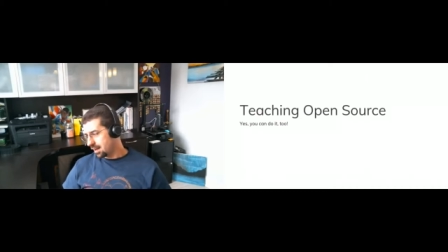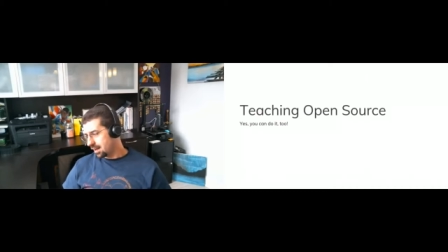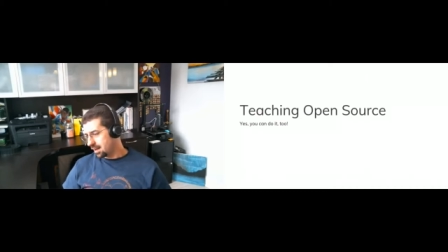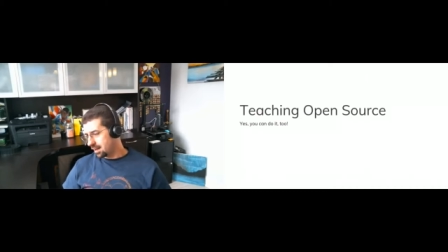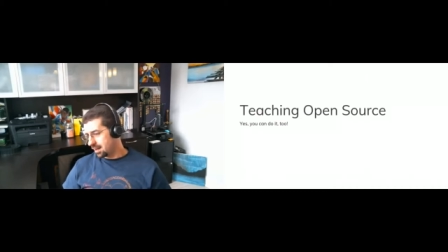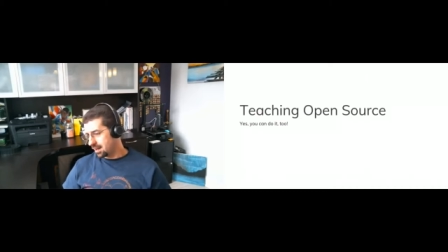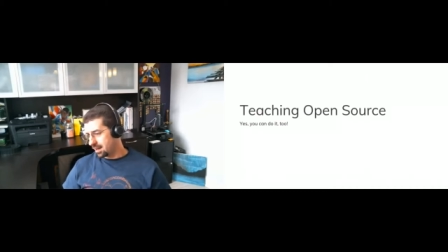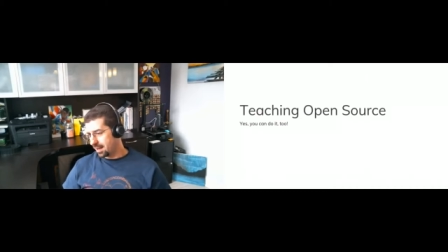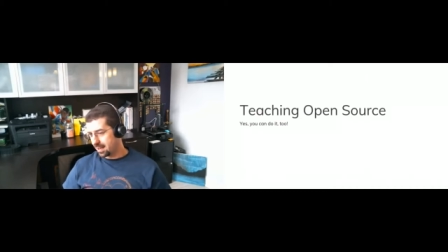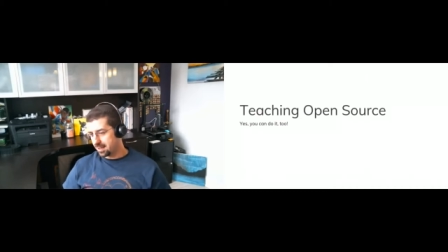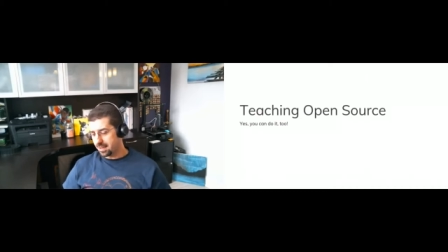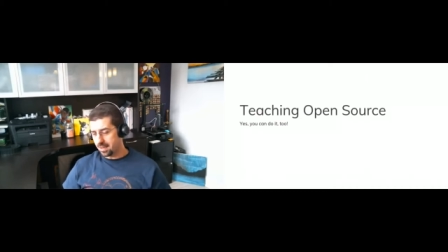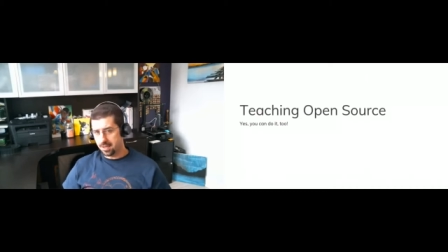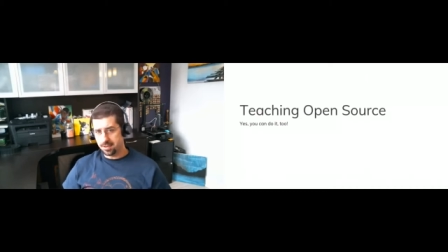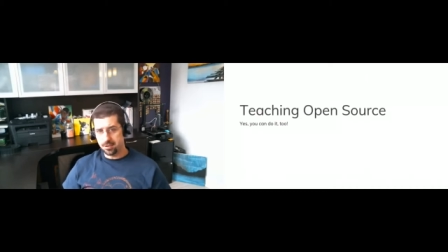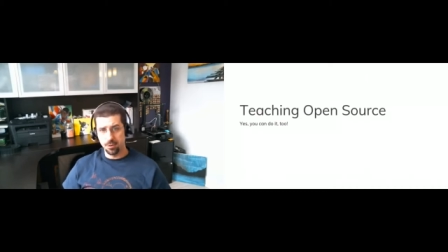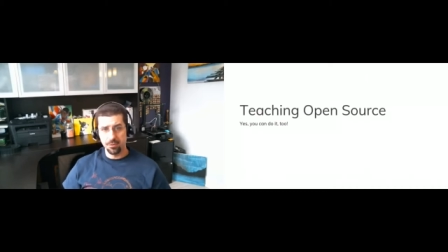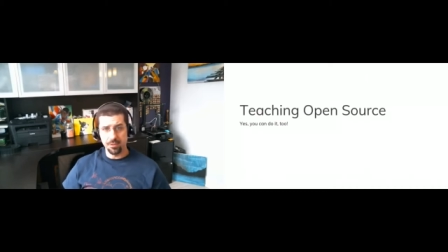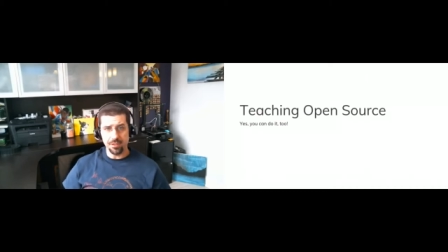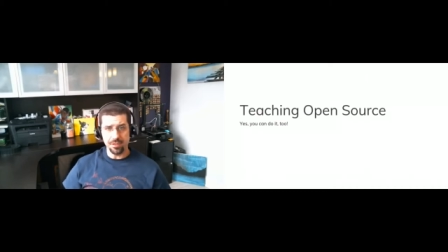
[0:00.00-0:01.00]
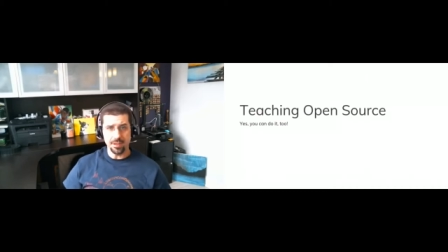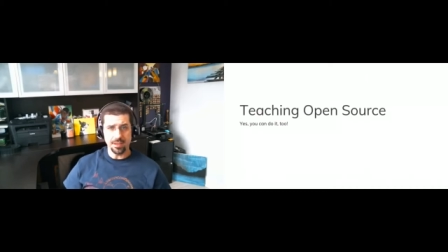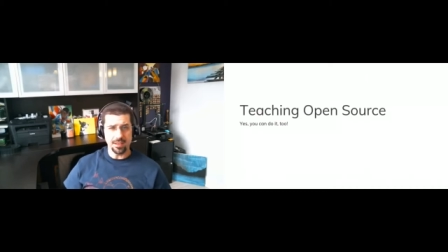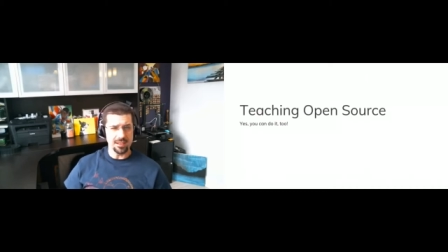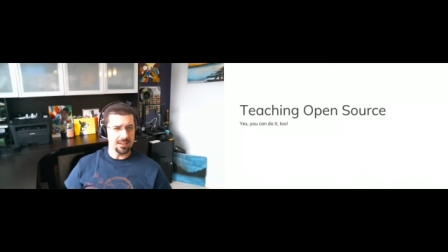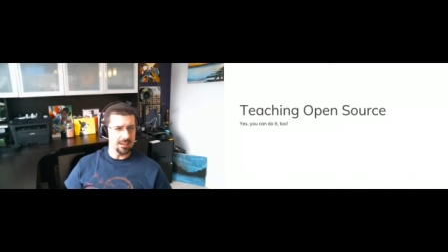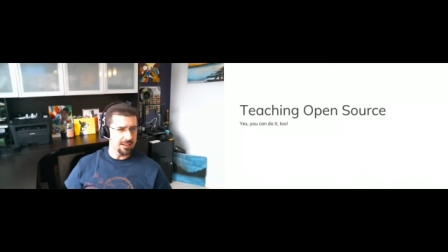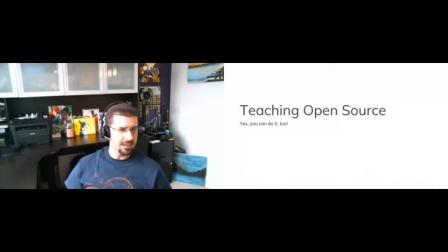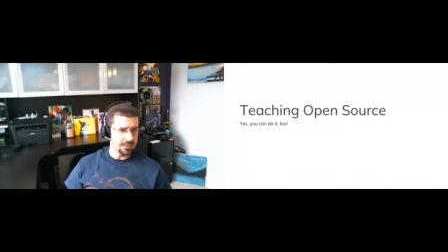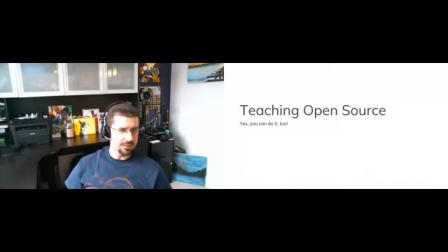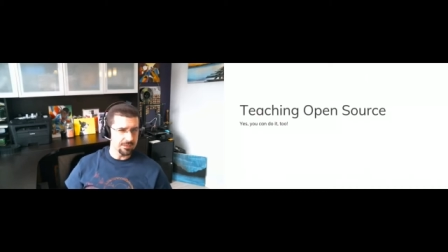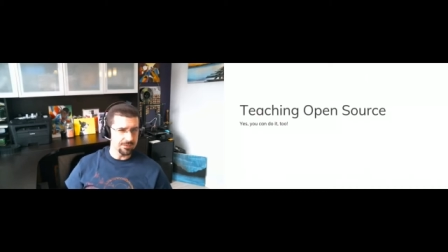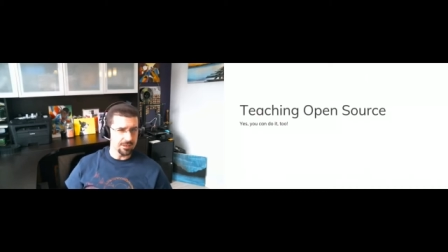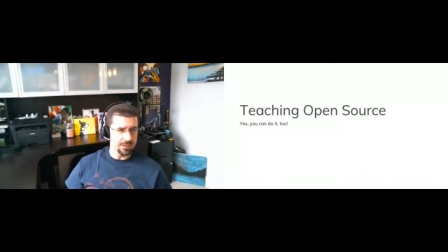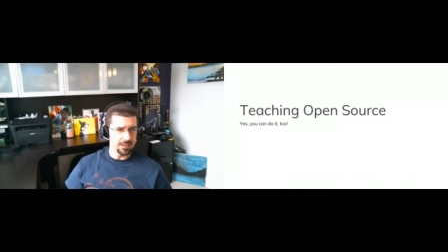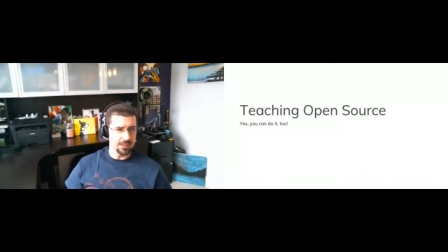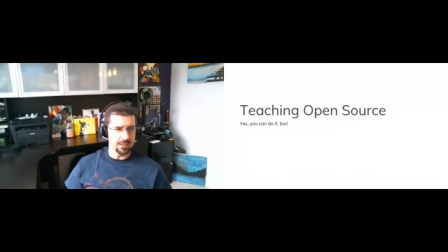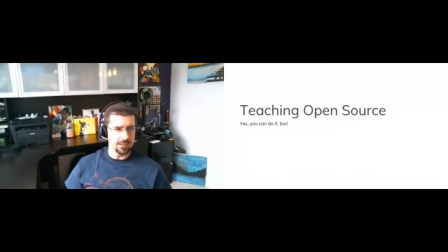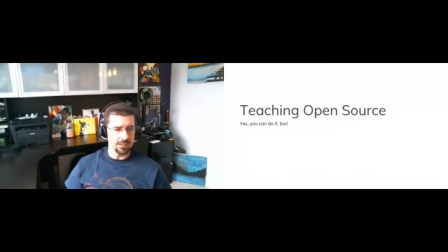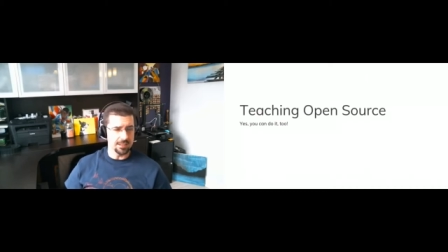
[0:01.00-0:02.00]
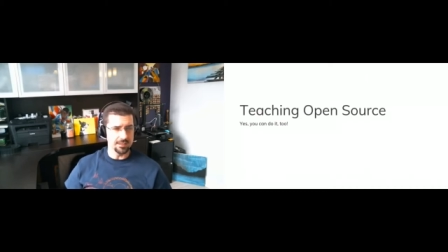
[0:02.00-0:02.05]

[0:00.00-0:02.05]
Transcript: Uh, I, I, don't think I have a,